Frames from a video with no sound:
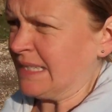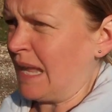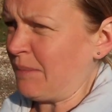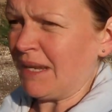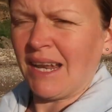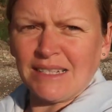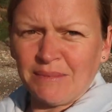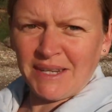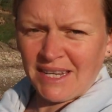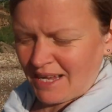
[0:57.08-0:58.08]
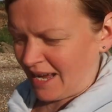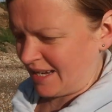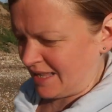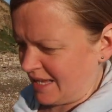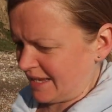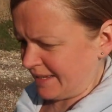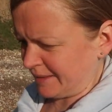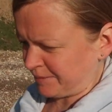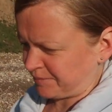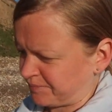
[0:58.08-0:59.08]
semi last minute kind of
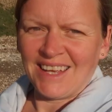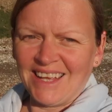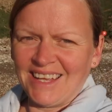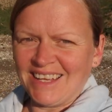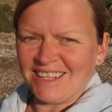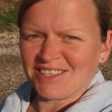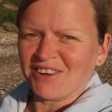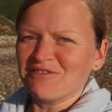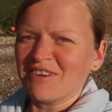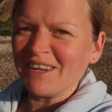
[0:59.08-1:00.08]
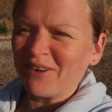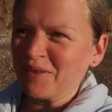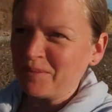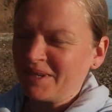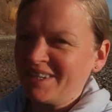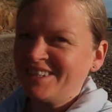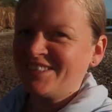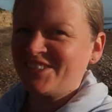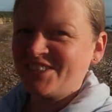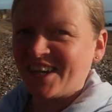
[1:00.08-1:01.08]
thing. It is right on the
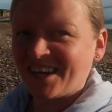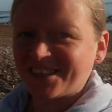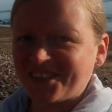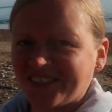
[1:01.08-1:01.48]
beach, as